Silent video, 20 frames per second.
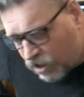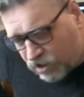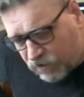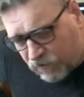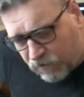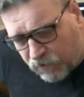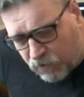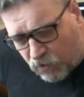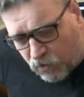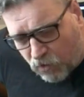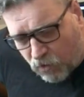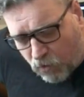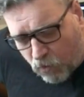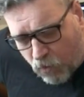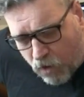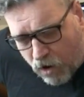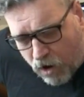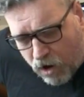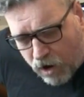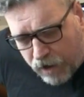I'd have thought
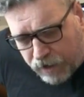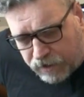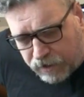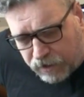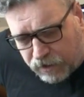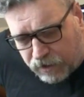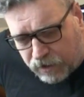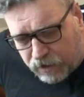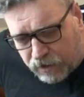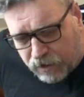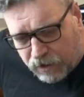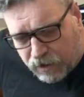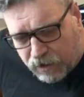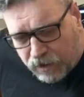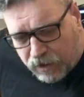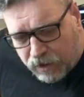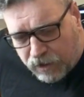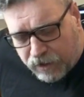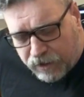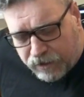wide.
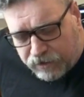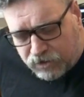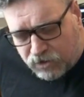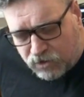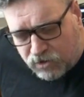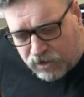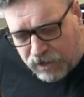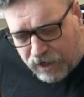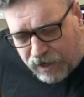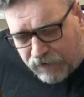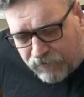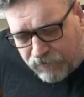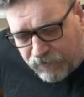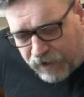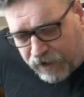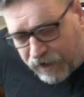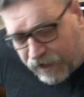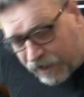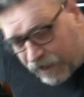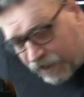It does
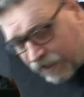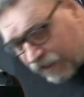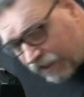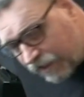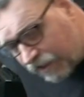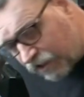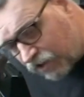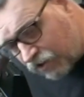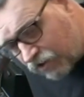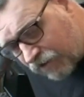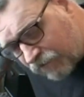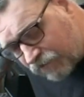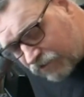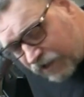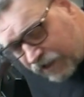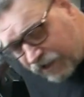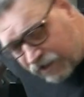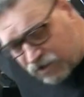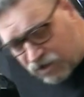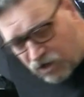have a
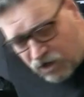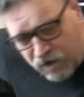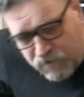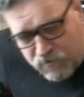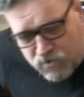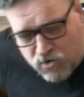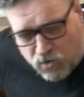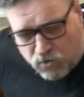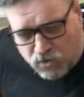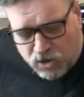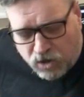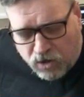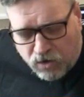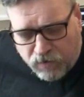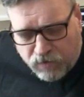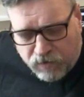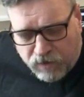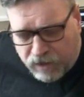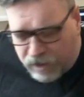Graphtec type nut on